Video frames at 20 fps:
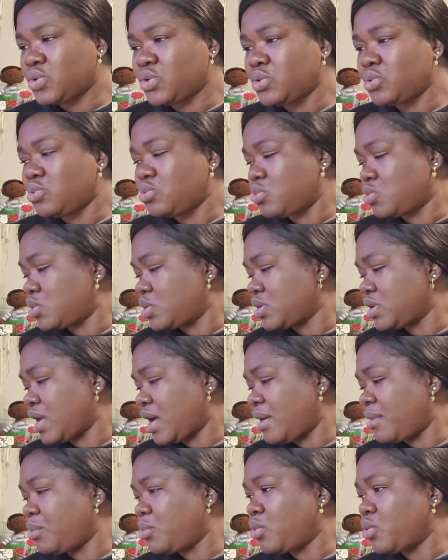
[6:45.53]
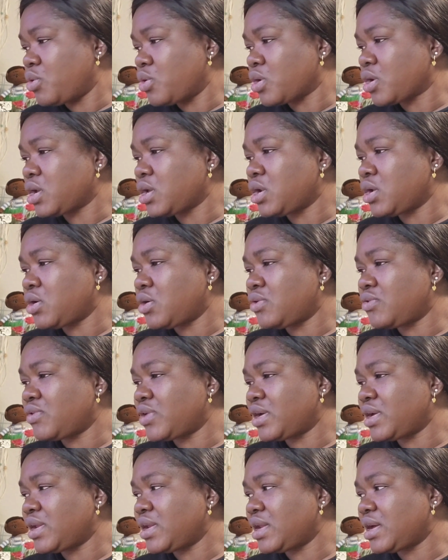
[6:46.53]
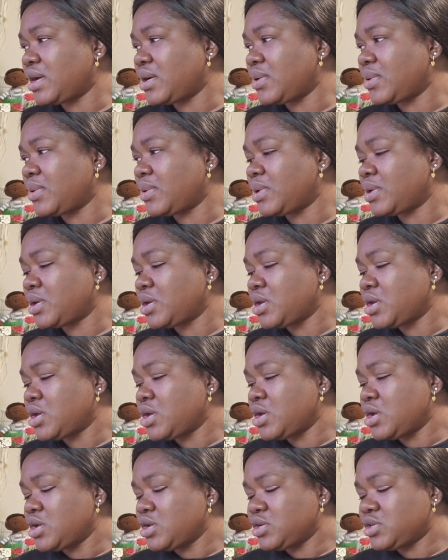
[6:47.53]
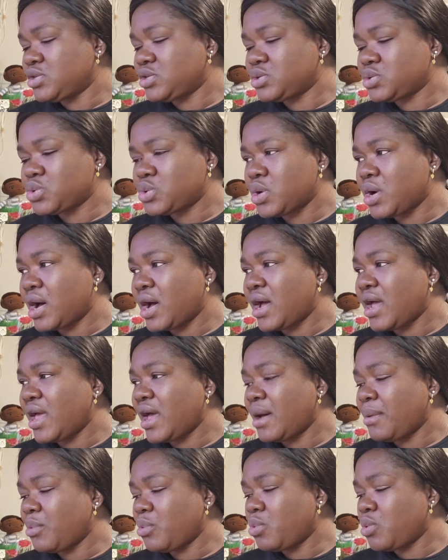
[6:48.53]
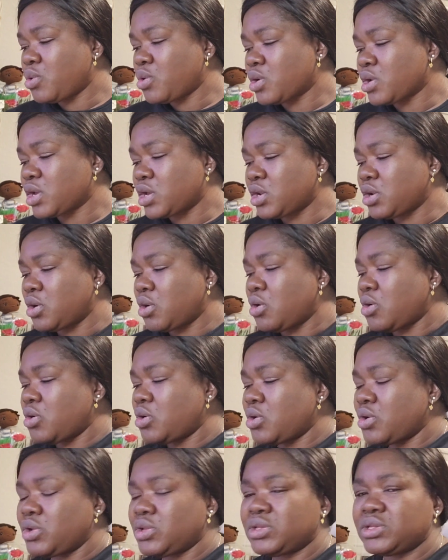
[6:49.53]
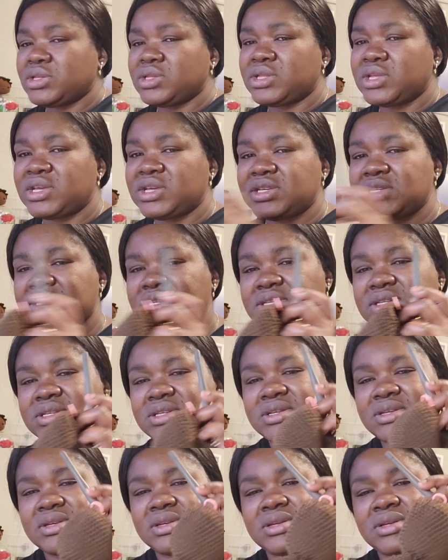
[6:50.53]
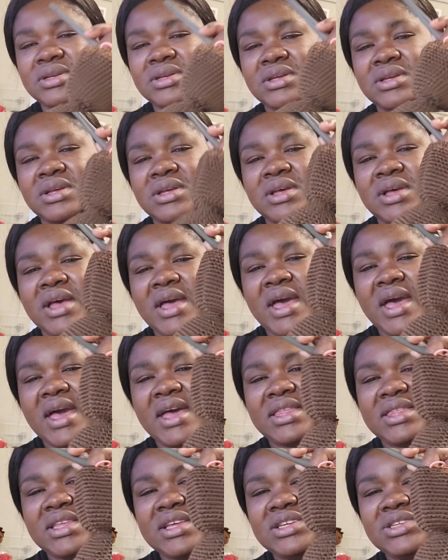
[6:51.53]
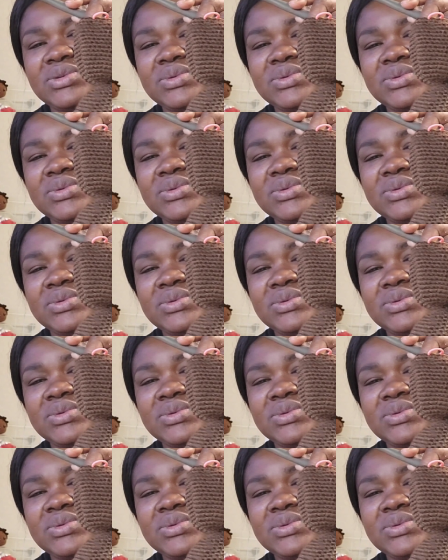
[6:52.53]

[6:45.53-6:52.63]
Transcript: you what I'm working on right now. So I am working on this, and this